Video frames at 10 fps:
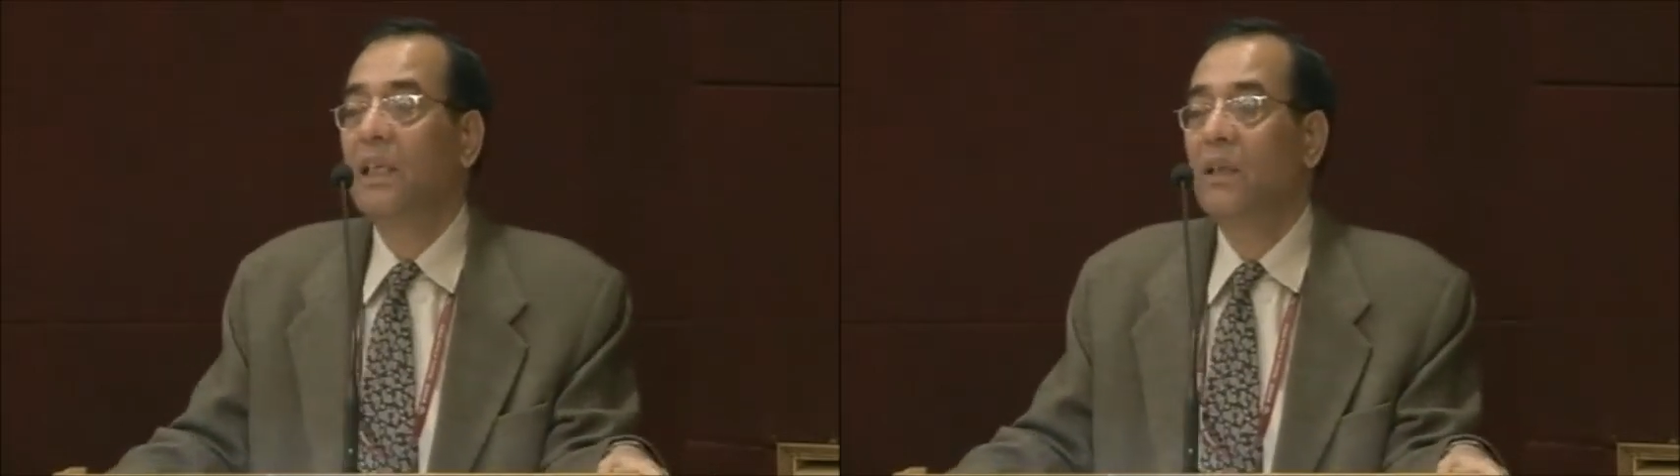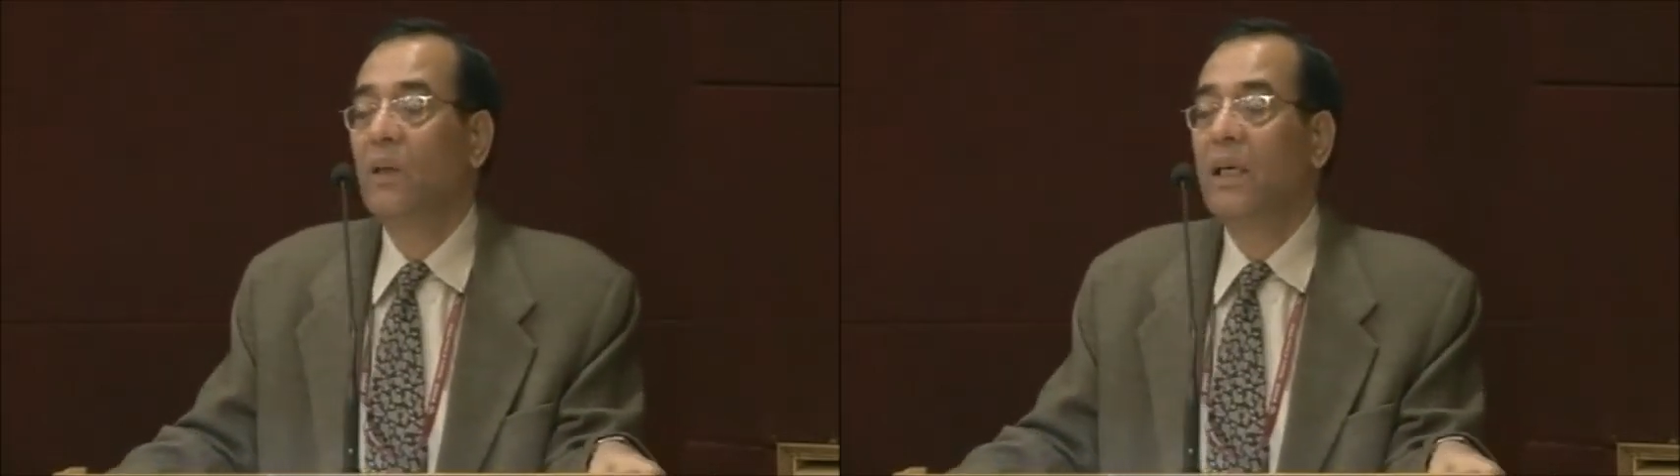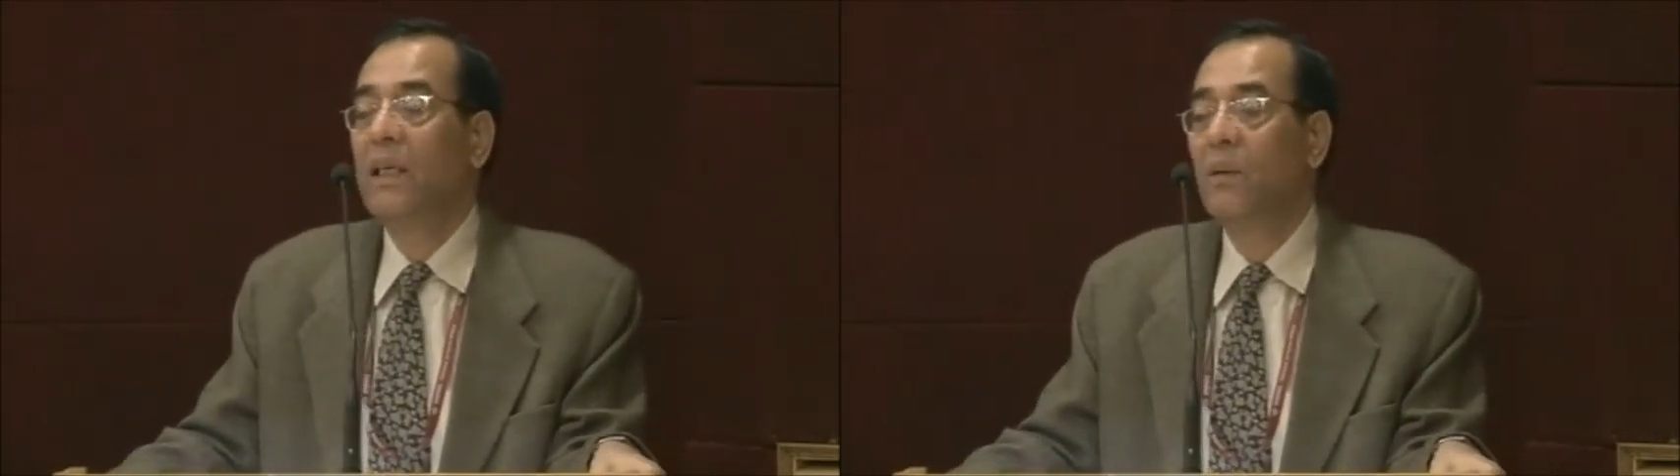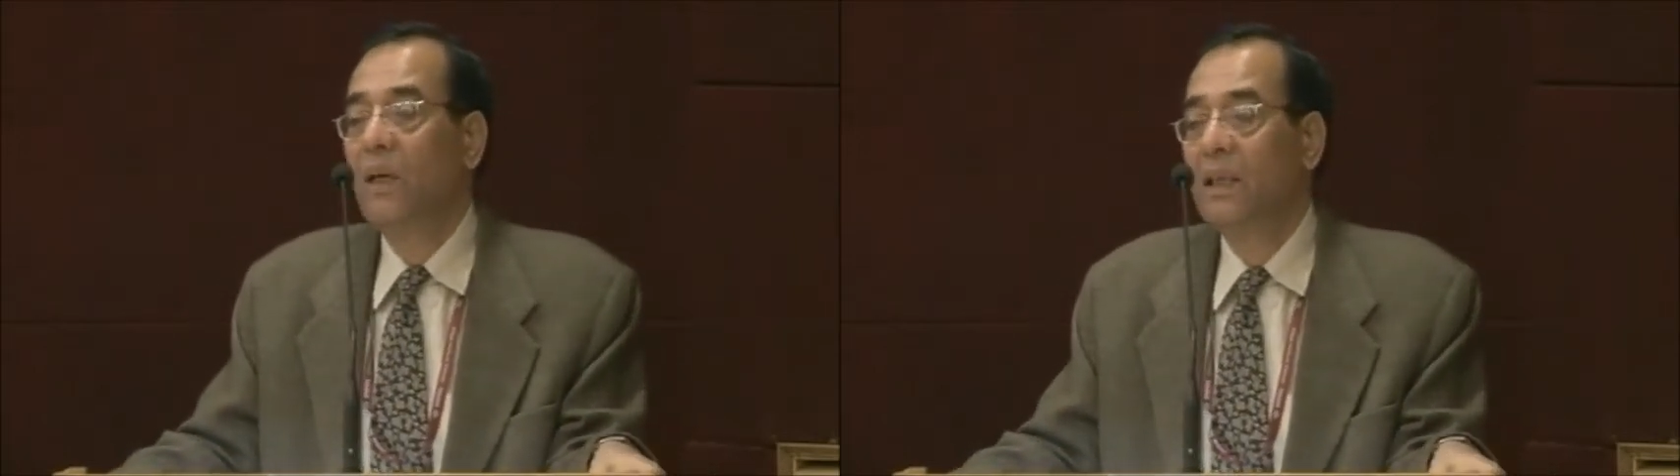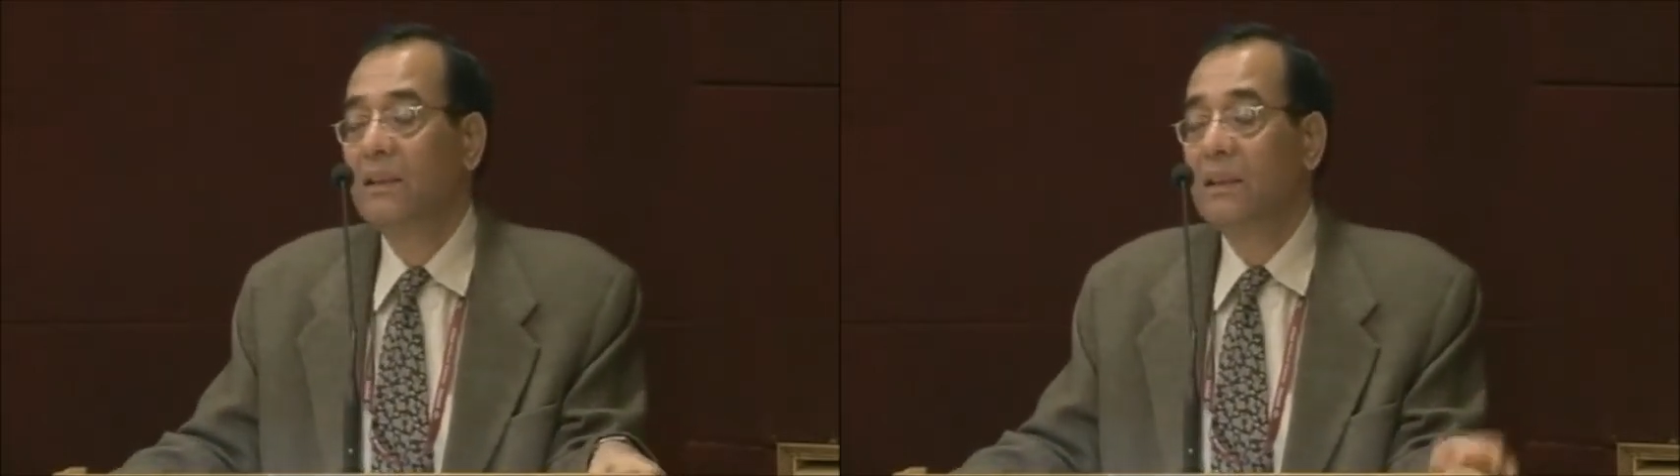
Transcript: their antivirus